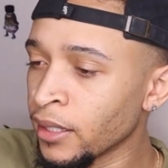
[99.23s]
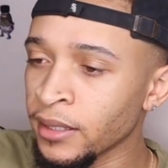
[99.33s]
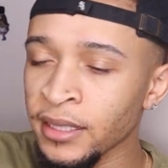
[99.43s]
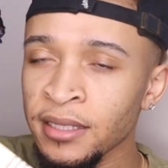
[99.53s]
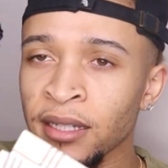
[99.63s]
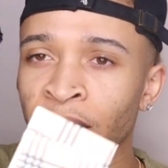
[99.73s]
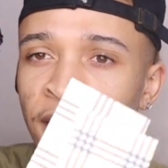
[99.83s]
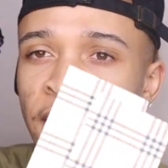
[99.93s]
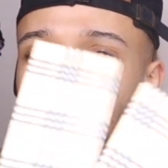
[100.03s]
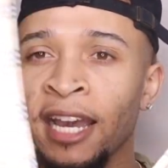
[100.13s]
These
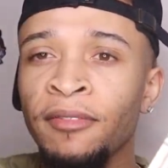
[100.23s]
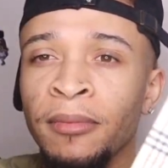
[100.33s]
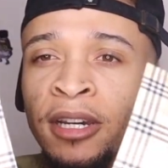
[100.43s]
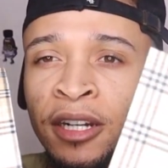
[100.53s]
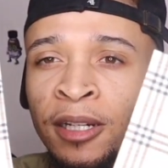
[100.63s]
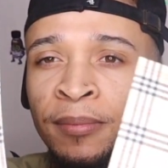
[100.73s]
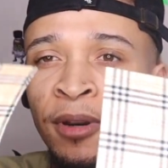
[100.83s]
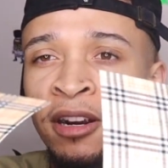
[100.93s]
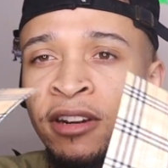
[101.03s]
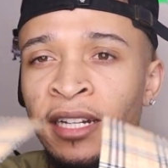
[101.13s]
are, I have them cut up
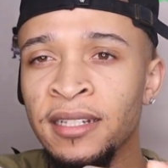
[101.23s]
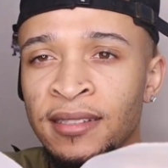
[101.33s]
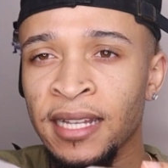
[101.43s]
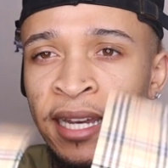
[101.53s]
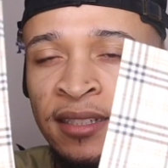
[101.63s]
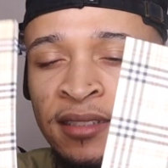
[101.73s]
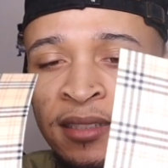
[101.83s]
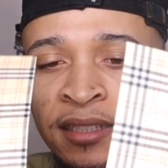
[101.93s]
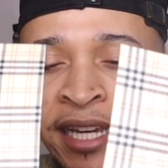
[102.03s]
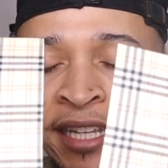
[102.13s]
already the size to
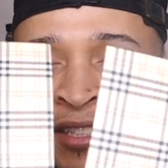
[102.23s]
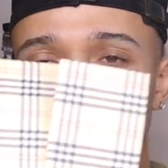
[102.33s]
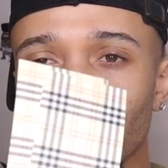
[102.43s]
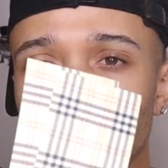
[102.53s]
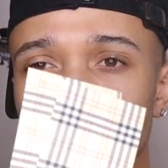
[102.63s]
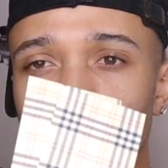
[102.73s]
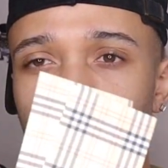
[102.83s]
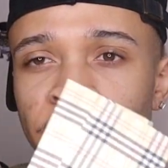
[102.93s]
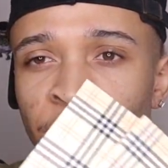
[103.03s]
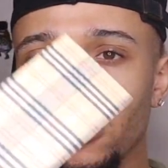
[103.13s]
the Nike swoosh,
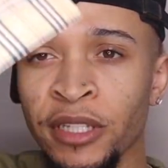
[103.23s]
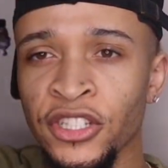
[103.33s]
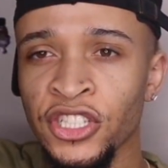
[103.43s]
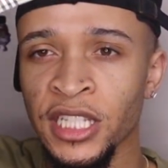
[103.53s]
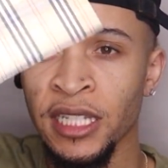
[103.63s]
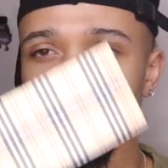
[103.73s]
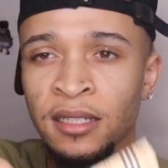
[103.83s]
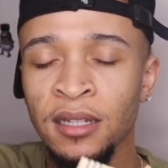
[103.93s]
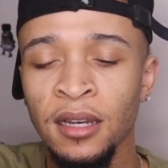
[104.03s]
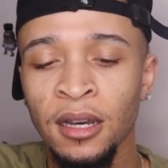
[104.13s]
but it will be a sheet,